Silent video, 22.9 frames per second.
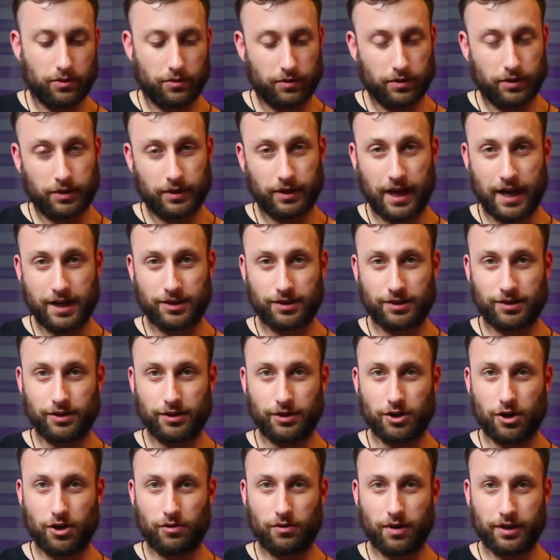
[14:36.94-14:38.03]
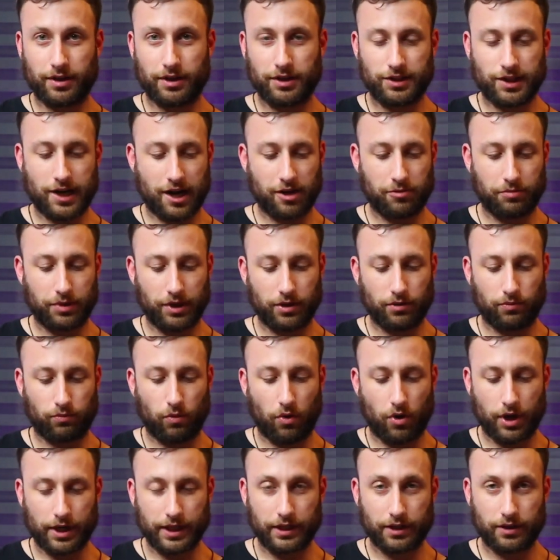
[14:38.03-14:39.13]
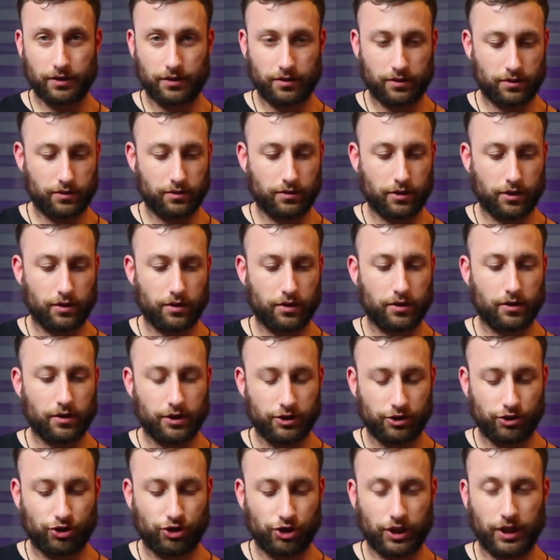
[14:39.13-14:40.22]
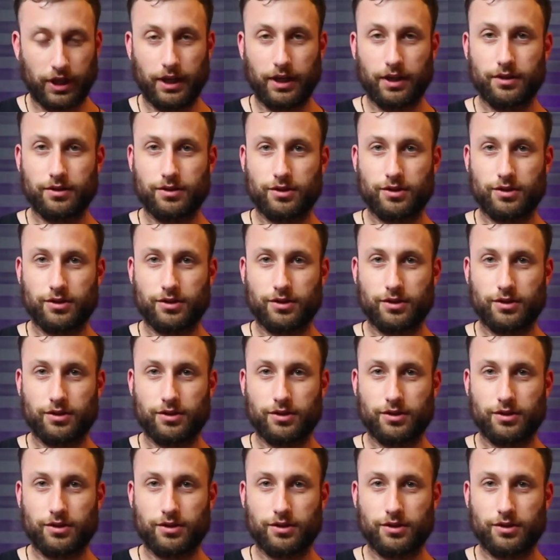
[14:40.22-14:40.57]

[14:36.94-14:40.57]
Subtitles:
that's the note on the downbeat of 1, a G,